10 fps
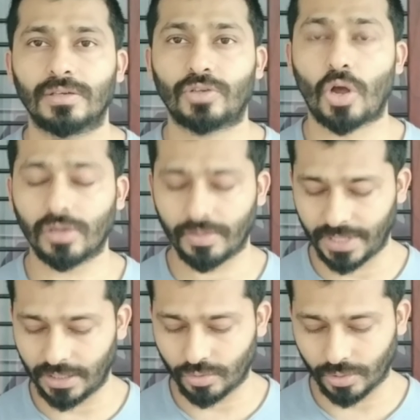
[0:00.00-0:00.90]
tonka
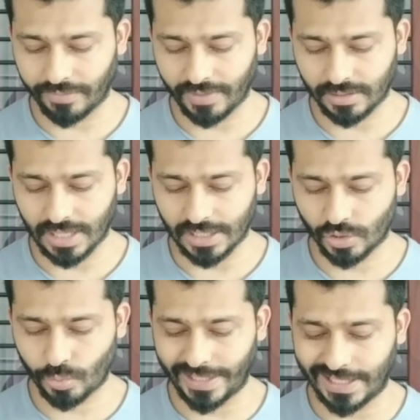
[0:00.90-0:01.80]
bean to give it that
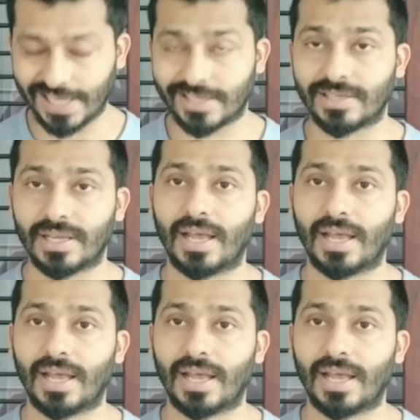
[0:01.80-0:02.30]
sweet edge.